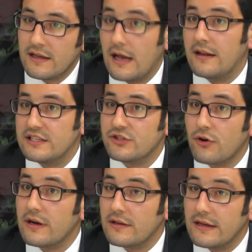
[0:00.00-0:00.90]
And
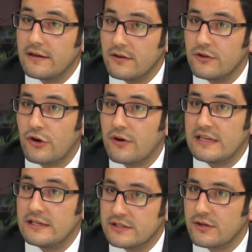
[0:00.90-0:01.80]
historically,
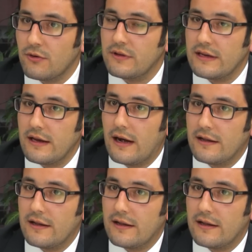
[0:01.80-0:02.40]
Turkey saw the